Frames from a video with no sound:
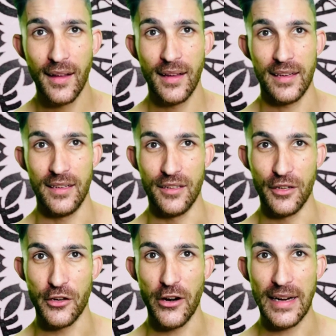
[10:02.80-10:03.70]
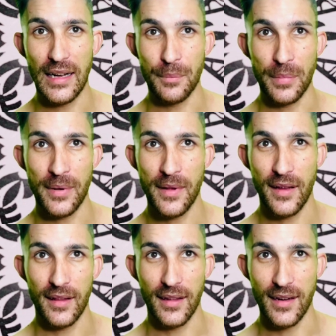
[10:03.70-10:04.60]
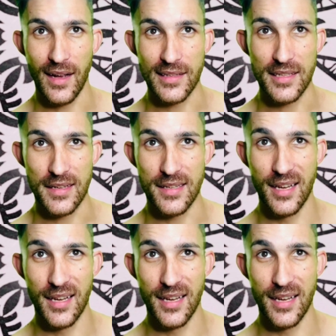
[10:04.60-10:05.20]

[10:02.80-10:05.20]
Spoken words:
you know, growing up in the 90s.